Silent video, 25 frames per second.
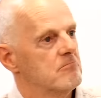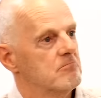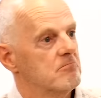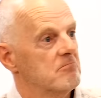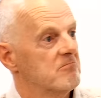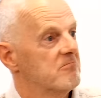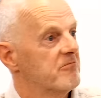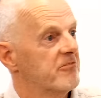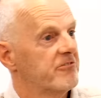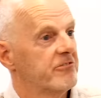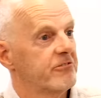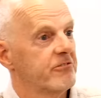
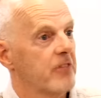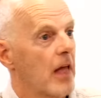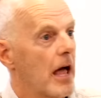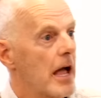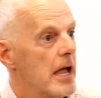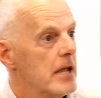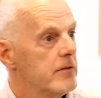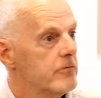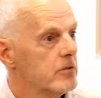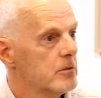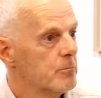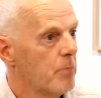
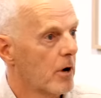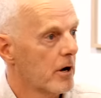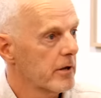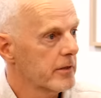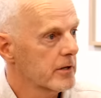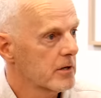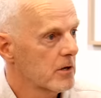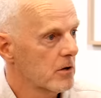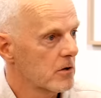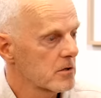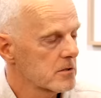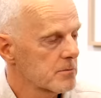flavoured by the
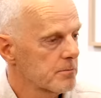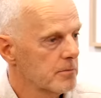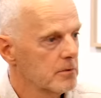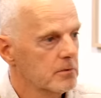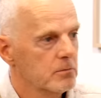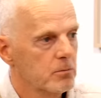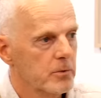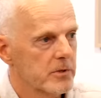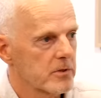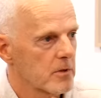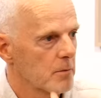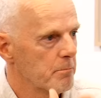gospel,
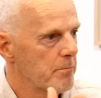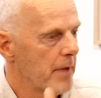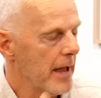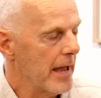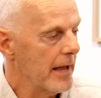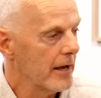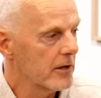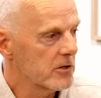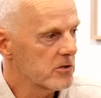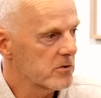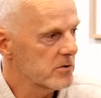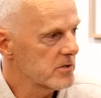with the
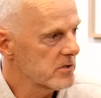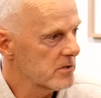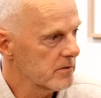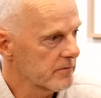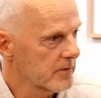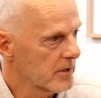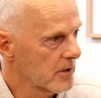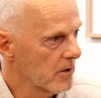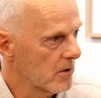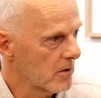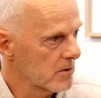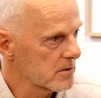boundaries of
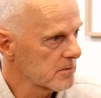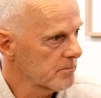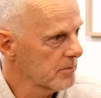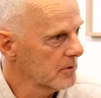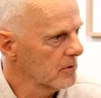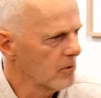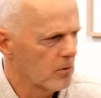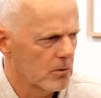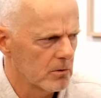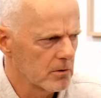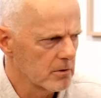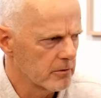the gospel,
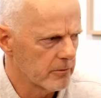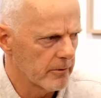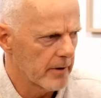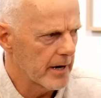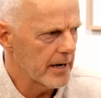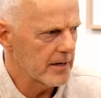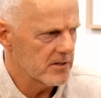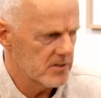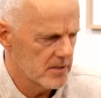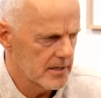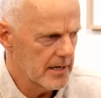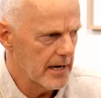all the
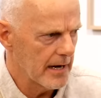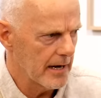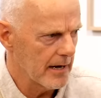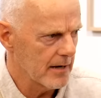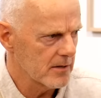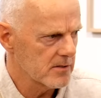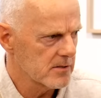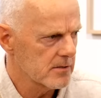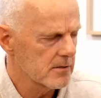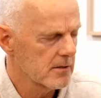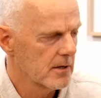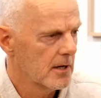rest,
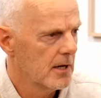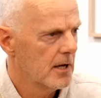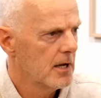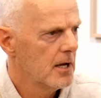yes.